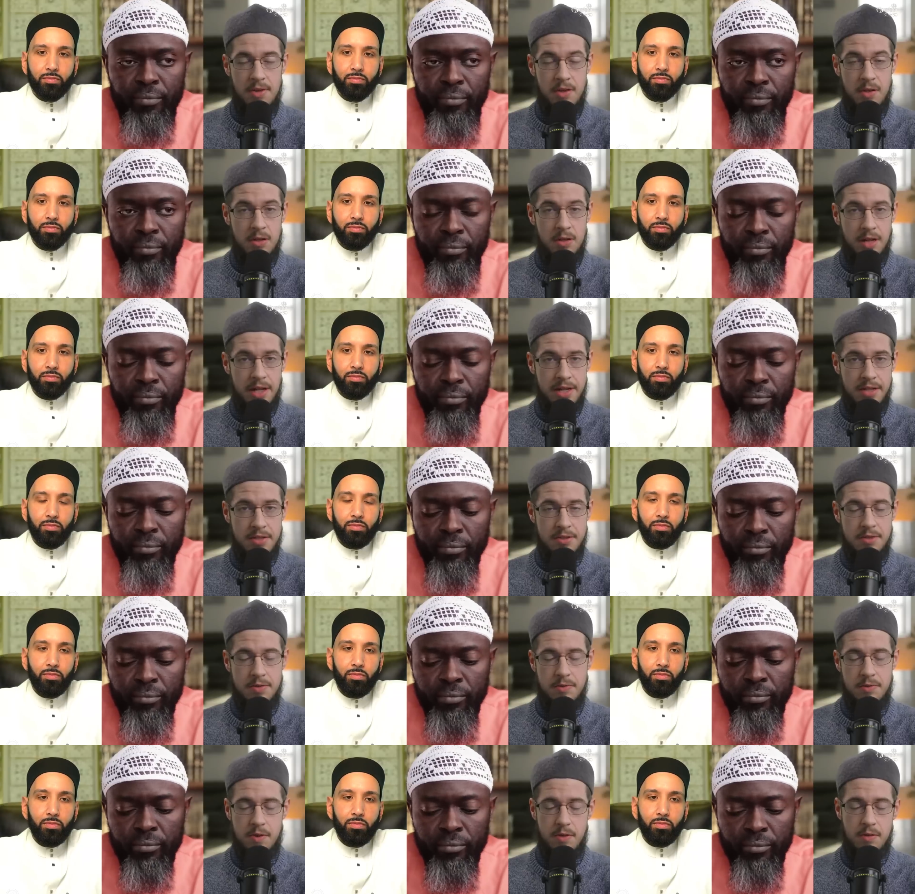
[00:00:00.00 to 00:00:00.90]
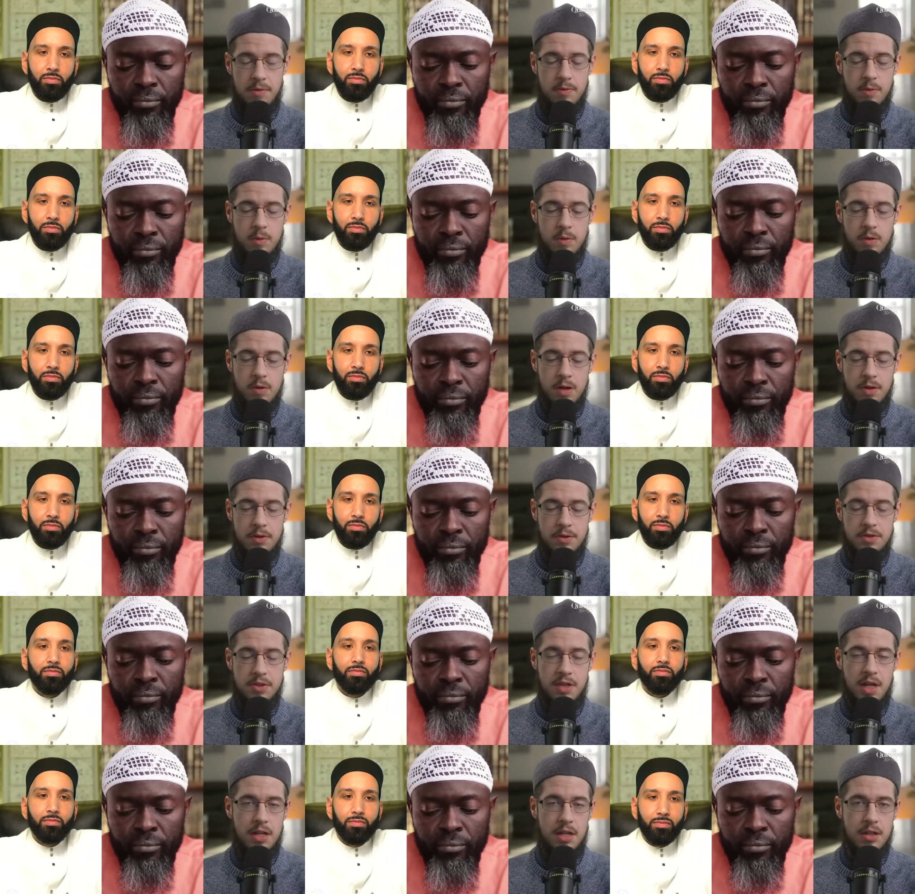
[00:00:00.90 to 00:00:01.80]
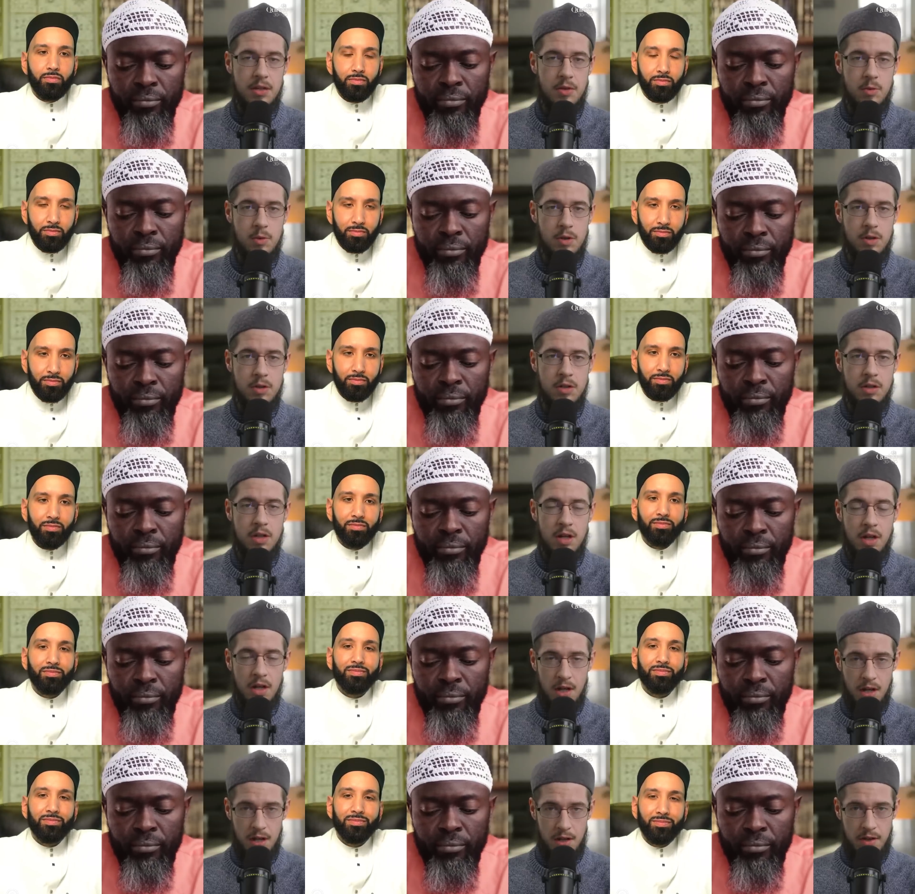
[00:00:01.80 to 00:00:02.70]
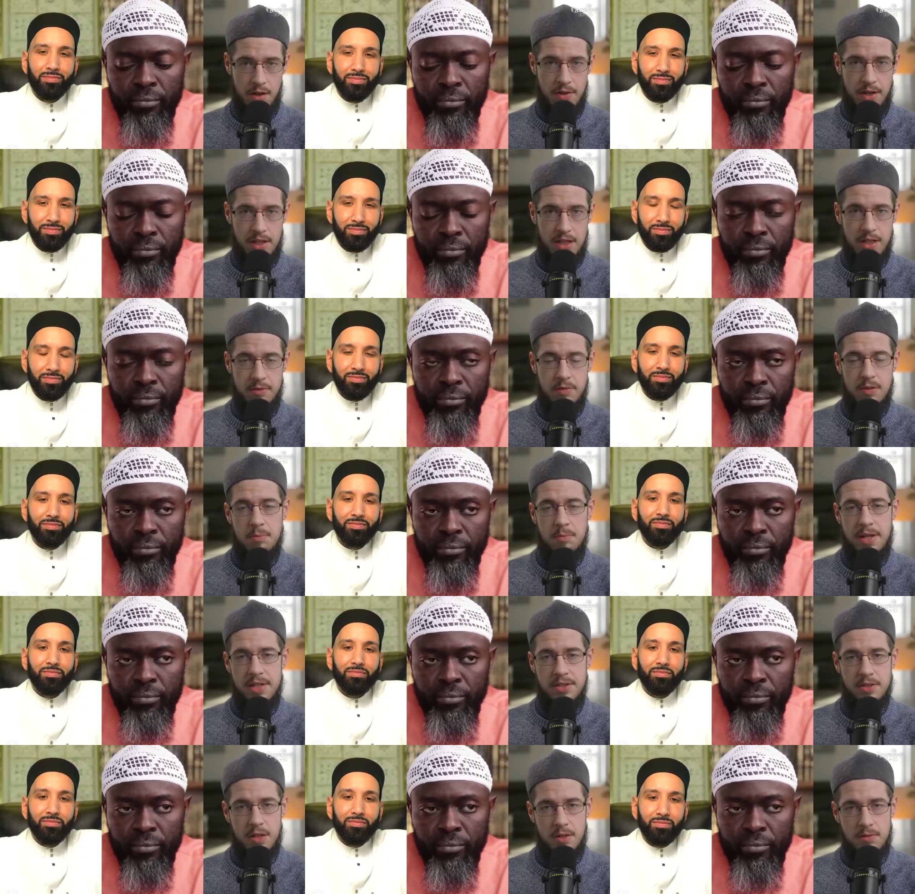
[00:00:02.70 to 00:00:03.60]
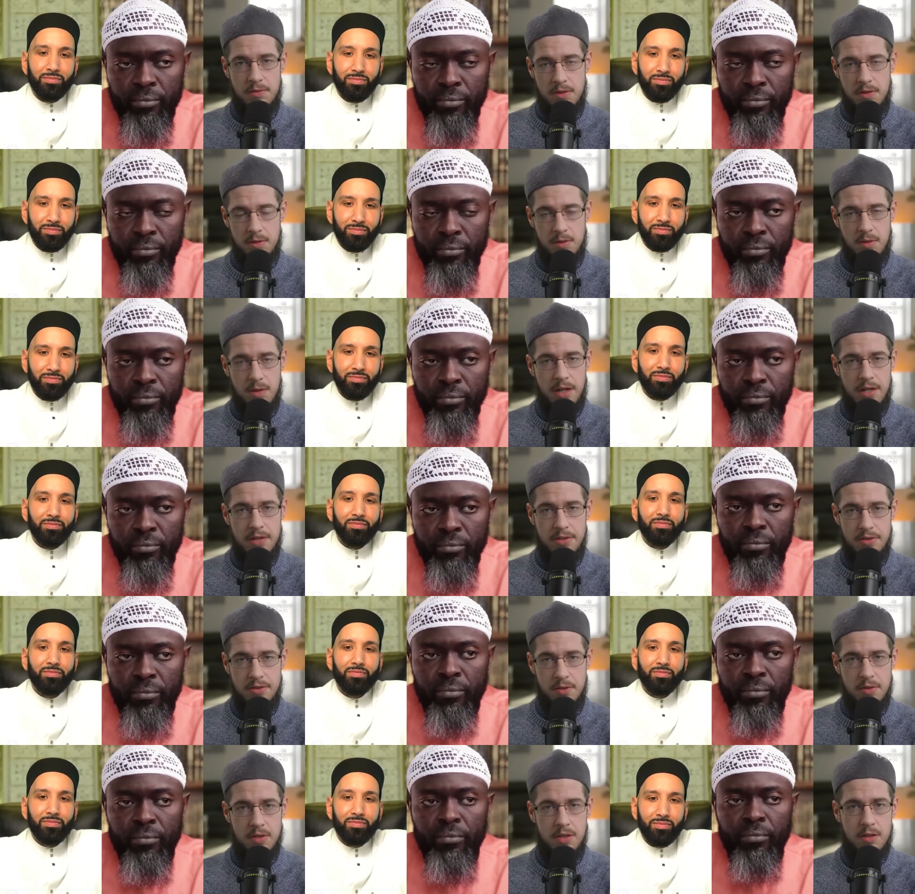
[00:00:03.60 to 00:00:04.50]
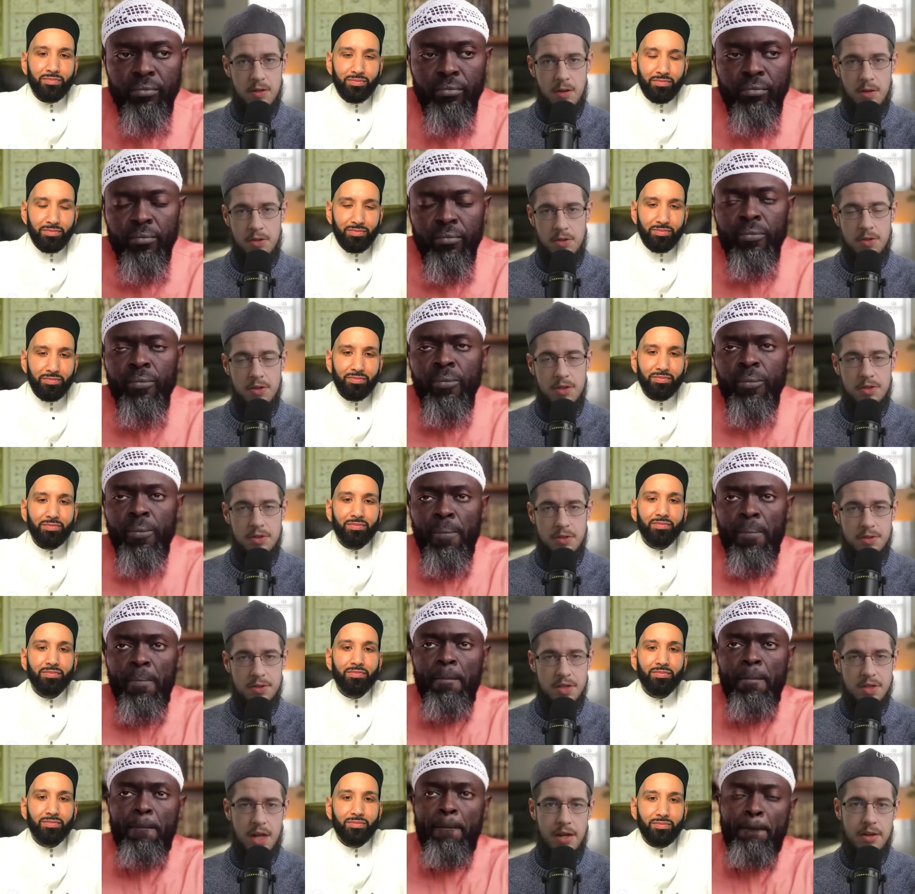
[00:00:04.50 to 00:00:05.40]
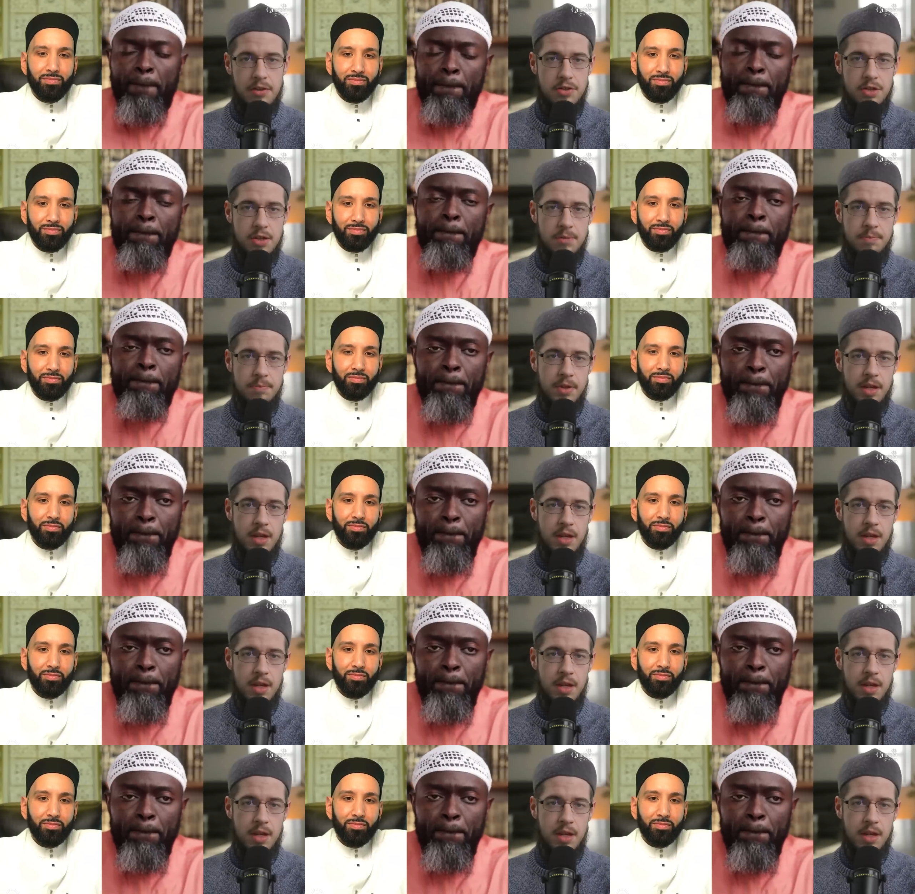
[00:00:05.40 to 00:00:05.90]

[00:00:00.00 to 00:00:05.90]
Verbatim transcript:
Speaker 1: and their lens for understanding the world that they live in based off of the Quran and Sunnah and our traditional scholarship.